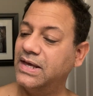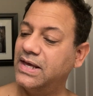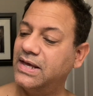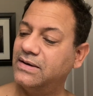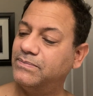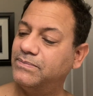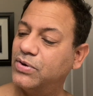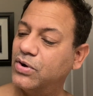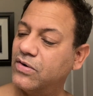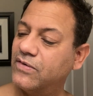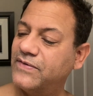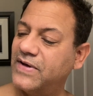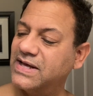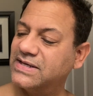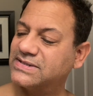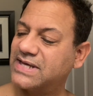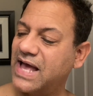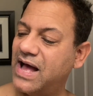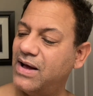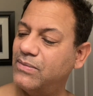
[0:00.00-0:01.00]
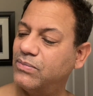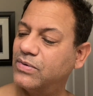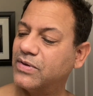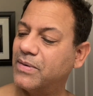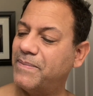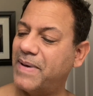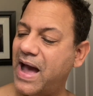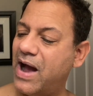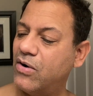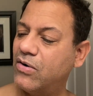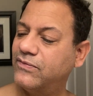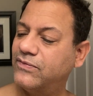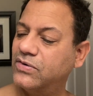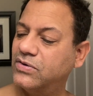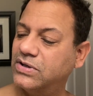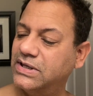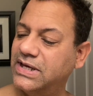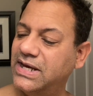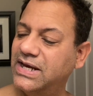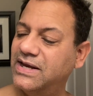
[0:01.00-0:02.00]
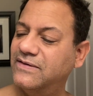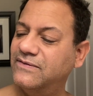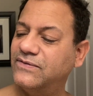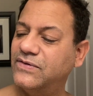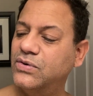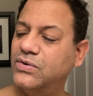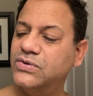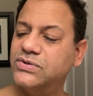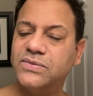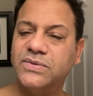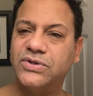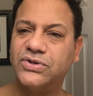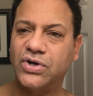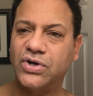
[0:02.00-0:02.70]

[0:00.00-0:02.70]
It purifies scalp with a powerful clean infused with